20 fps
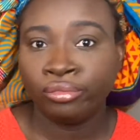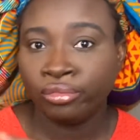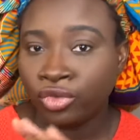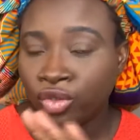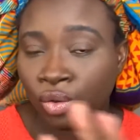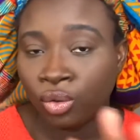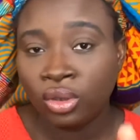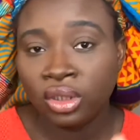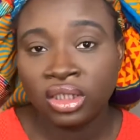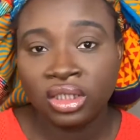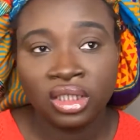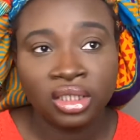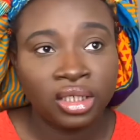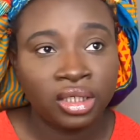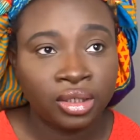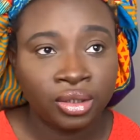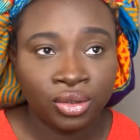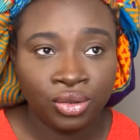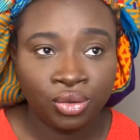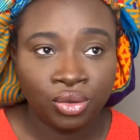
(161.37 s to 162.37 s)
The only thing
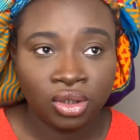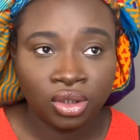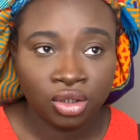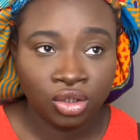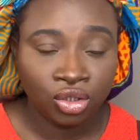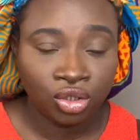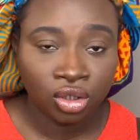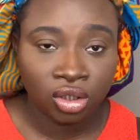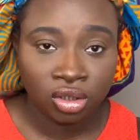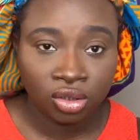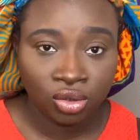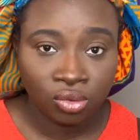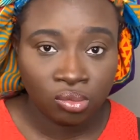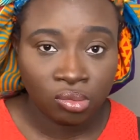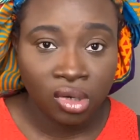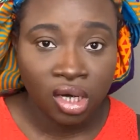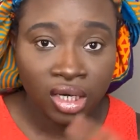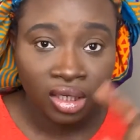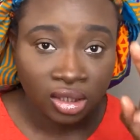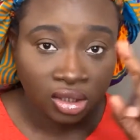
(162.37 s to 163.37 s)
that I do additional to
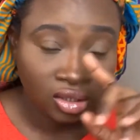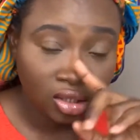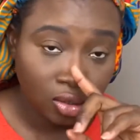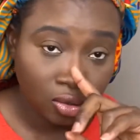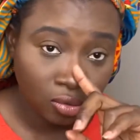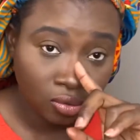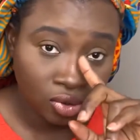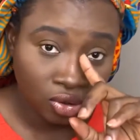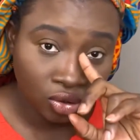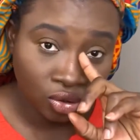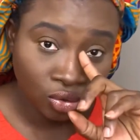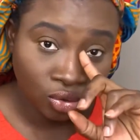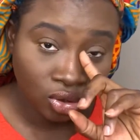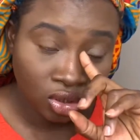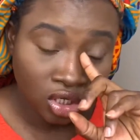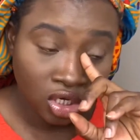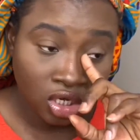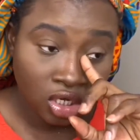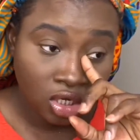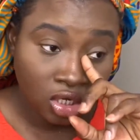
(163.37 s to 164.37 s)
mine is I always use
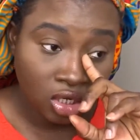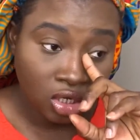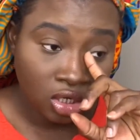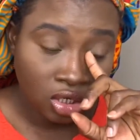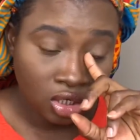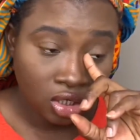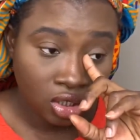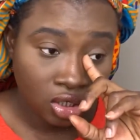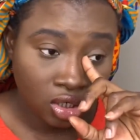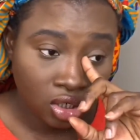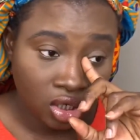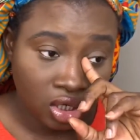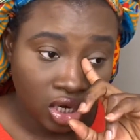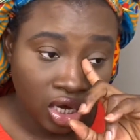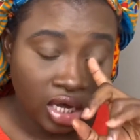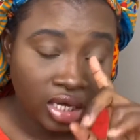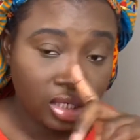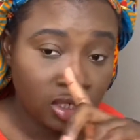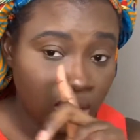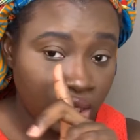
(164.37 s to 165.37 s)

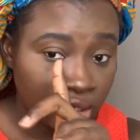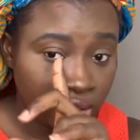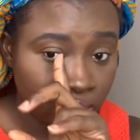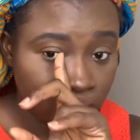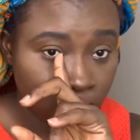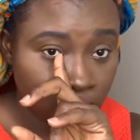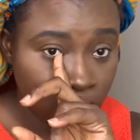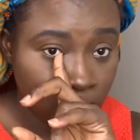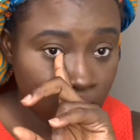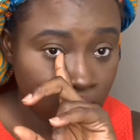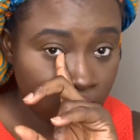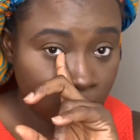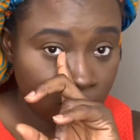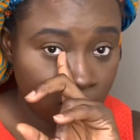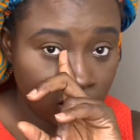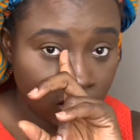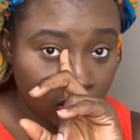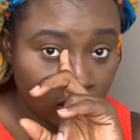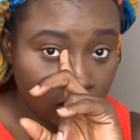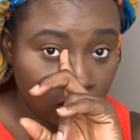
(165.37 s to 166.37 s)
highlighter in
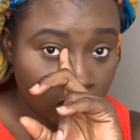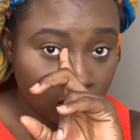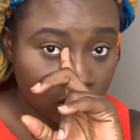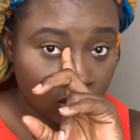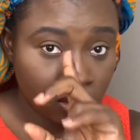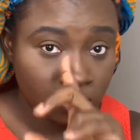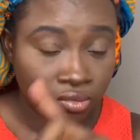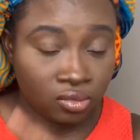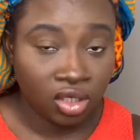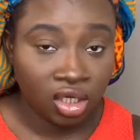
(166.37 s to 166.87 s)
the inner corner.